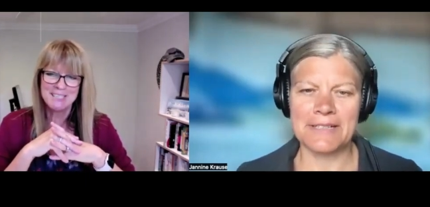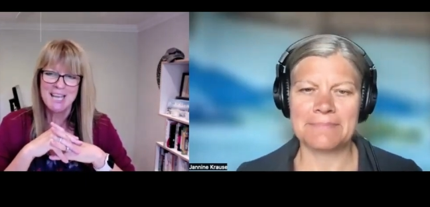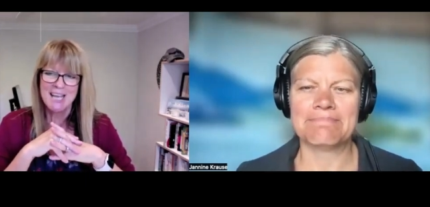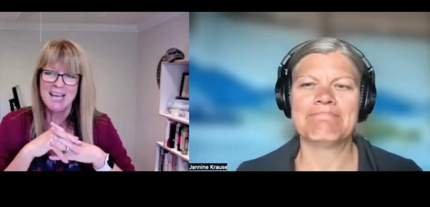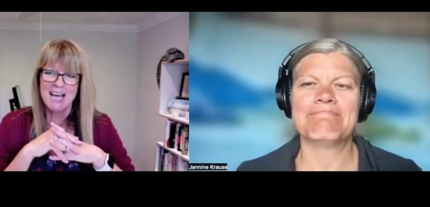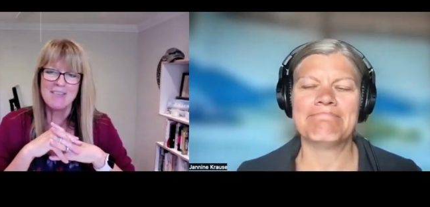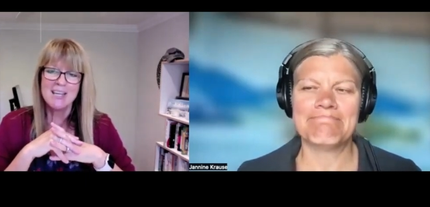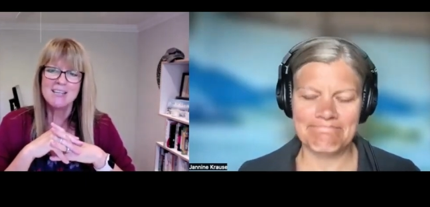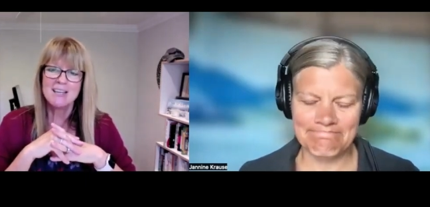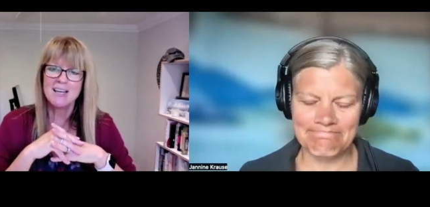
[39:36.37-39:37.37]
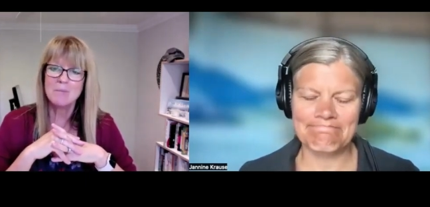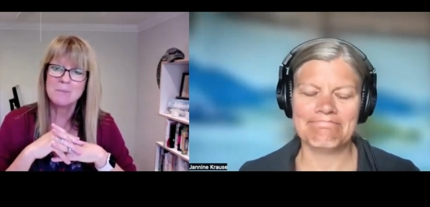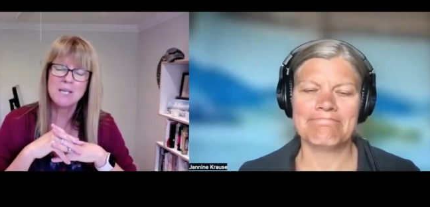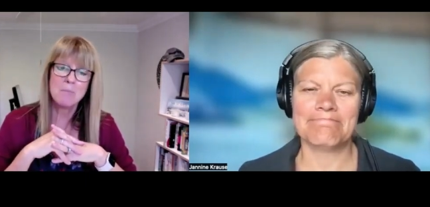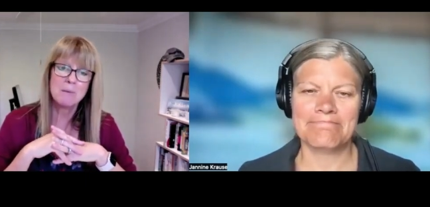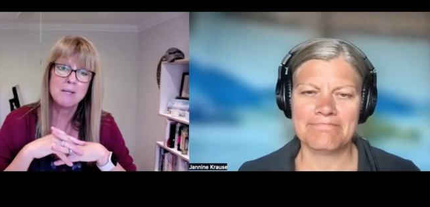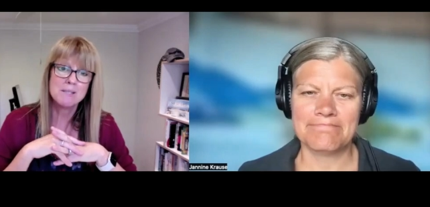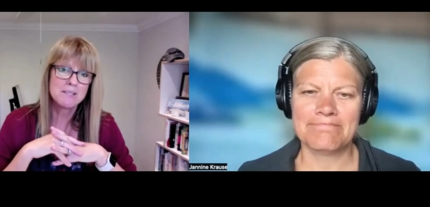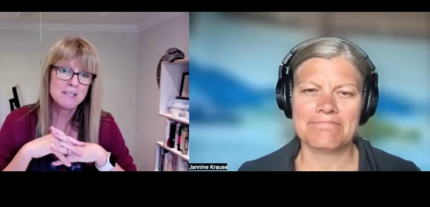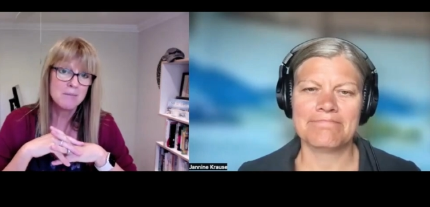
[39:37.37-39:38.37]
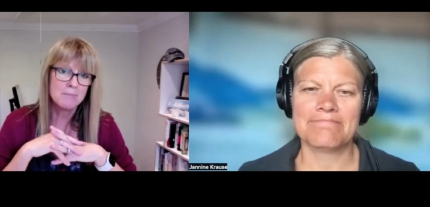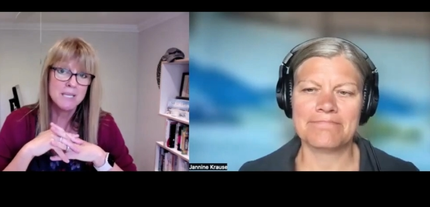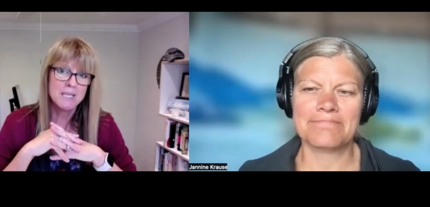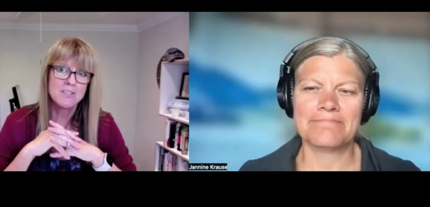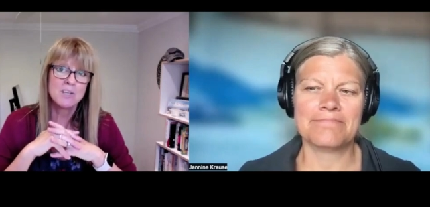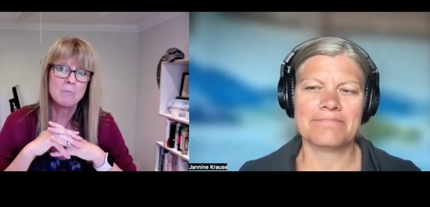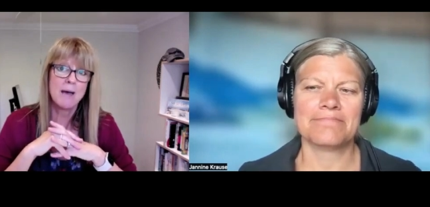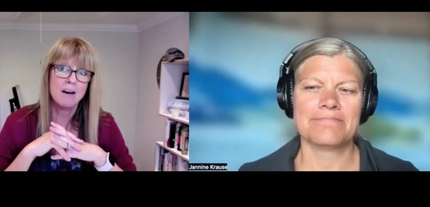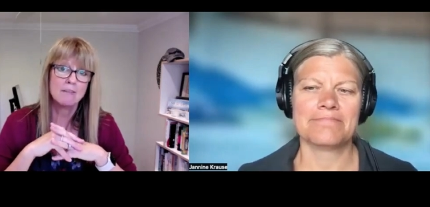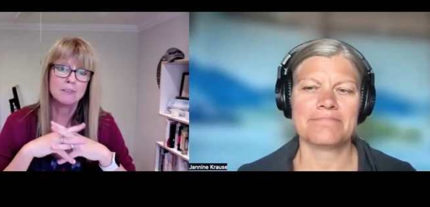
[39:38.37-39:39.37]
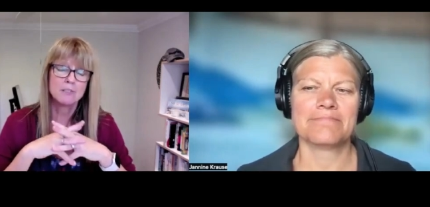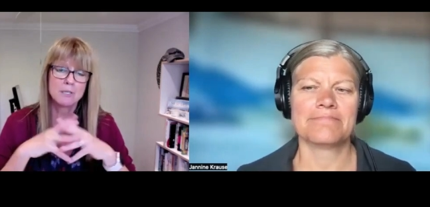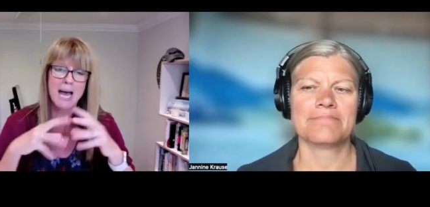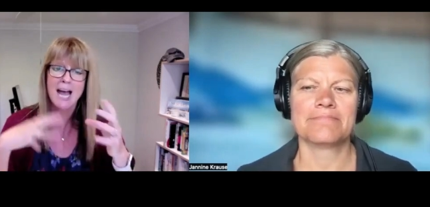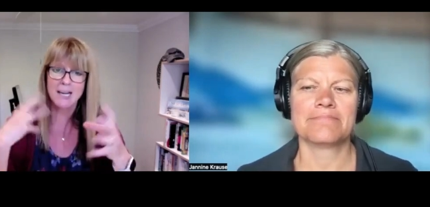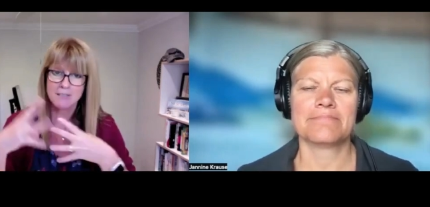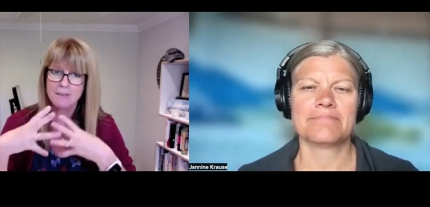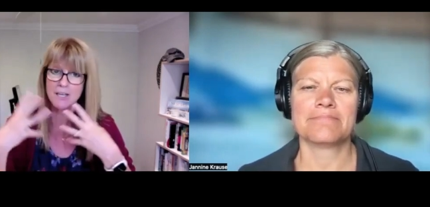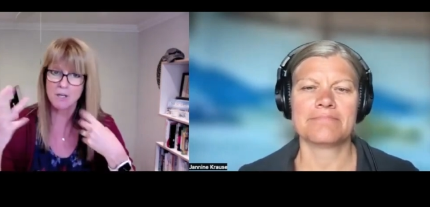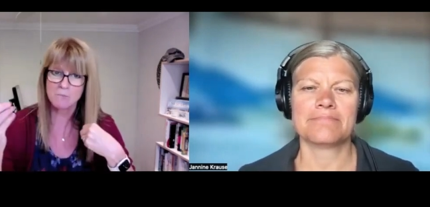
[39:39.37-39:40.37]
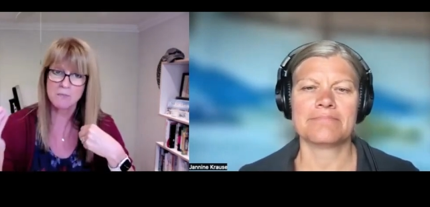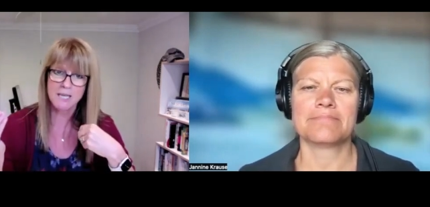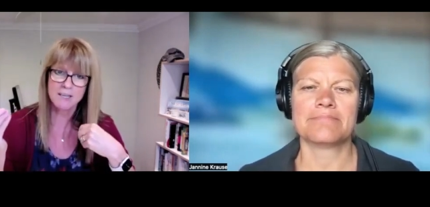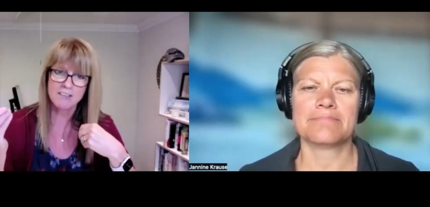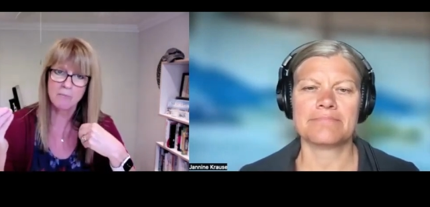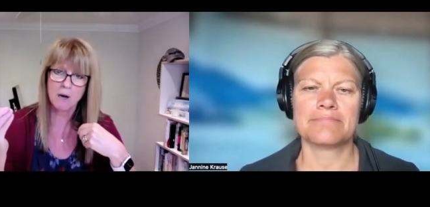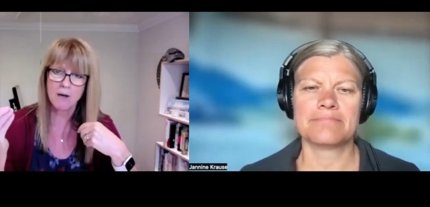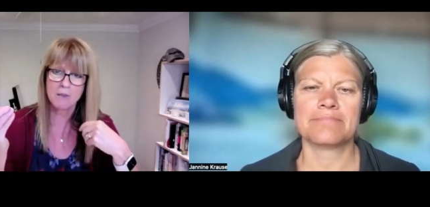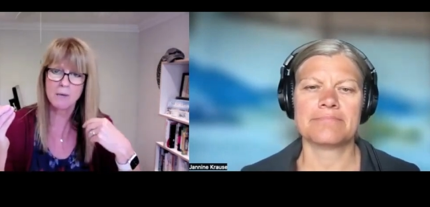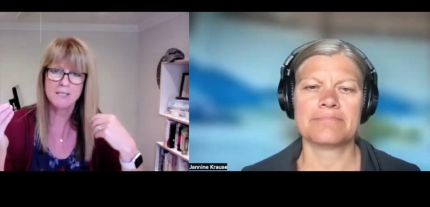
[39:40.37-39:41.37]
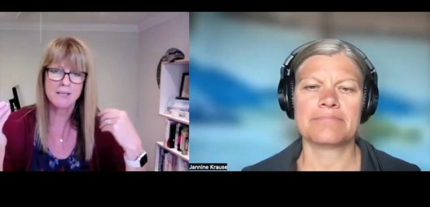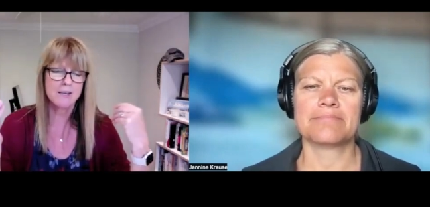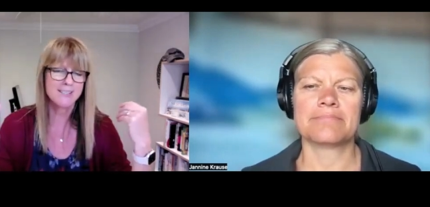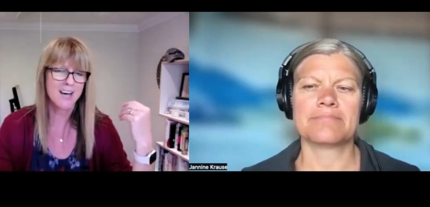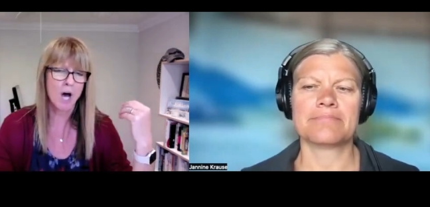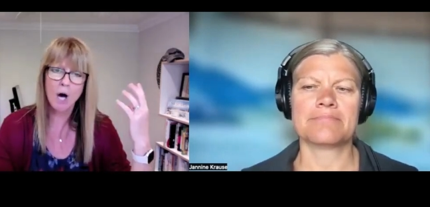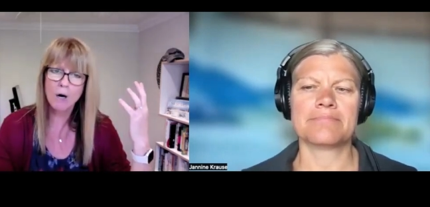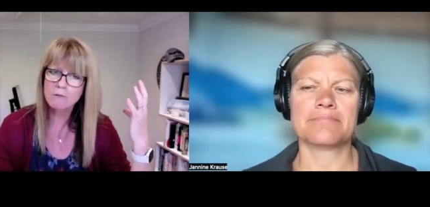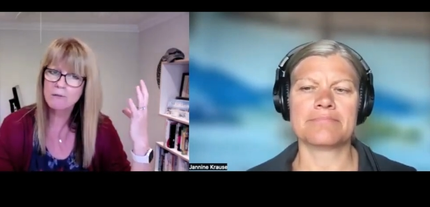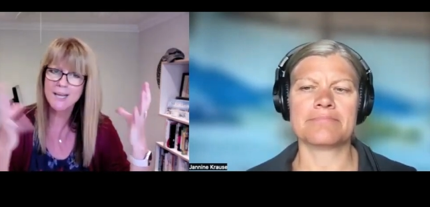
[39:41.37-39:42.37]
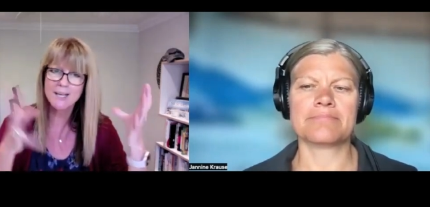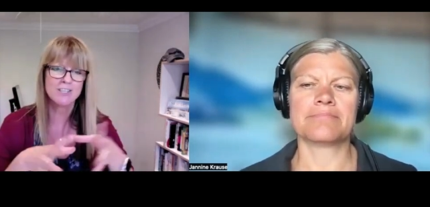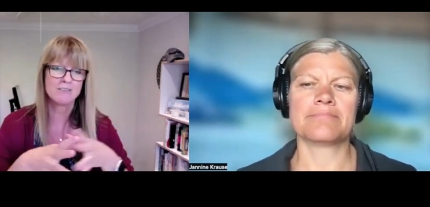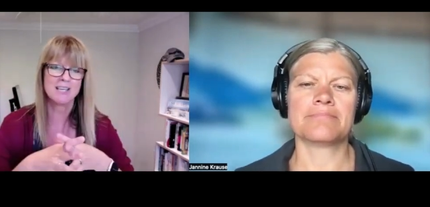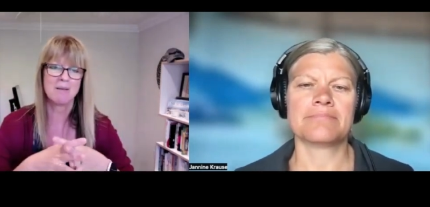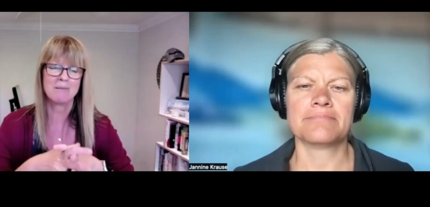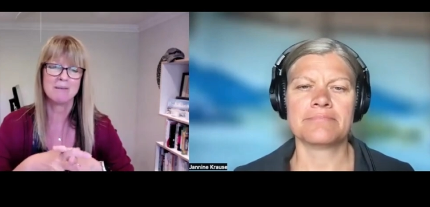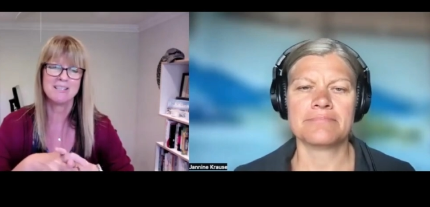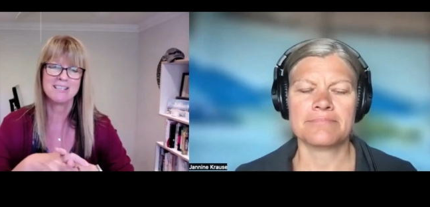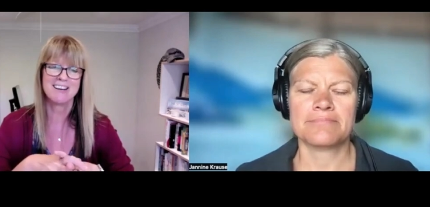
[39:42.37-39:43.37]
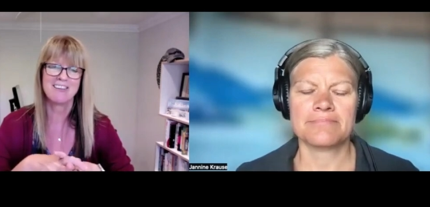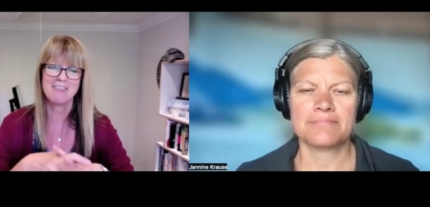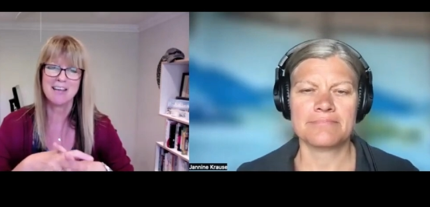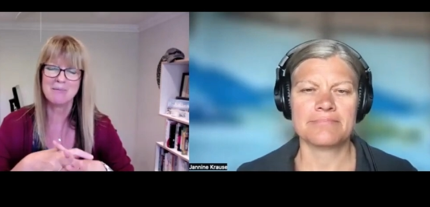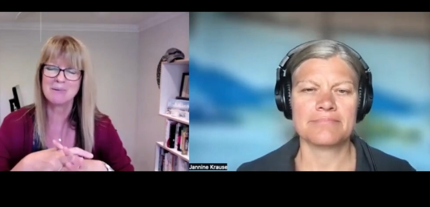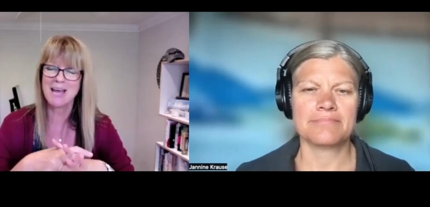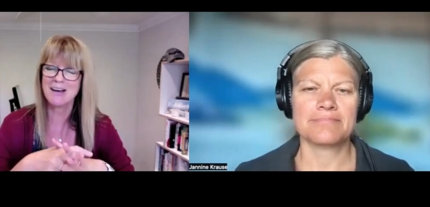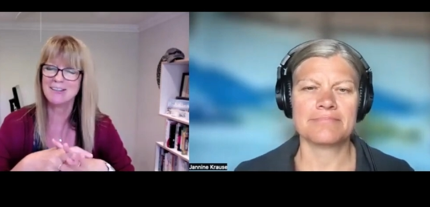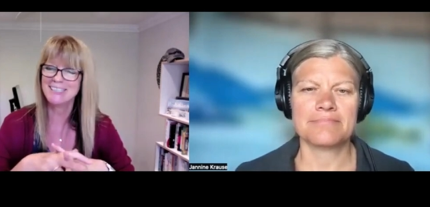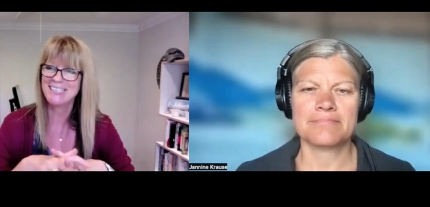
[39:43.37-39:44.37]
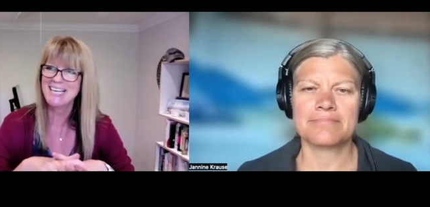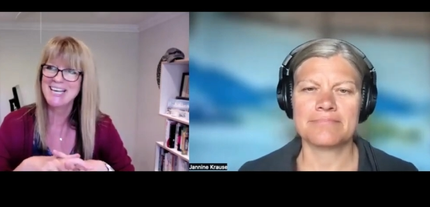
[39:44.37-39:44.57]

Speaker 1: yep and then um, supplements can be super helpful to activate those protective pathways and there's a whole range of supplements that are available now